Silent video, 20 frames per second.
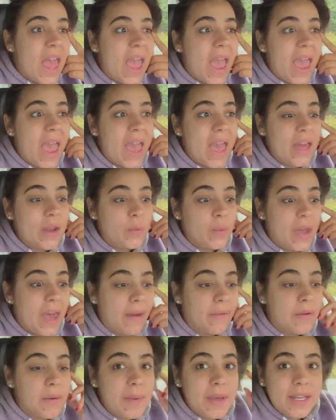And we
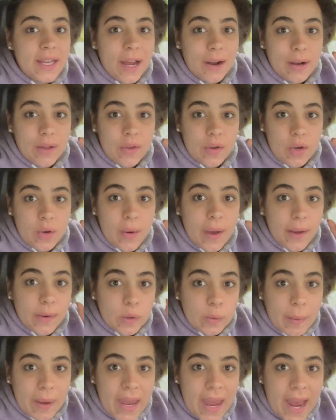have to be down at the new
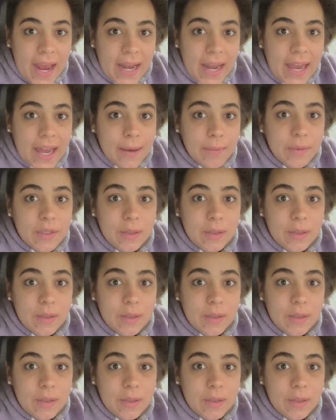house by 8 a.m.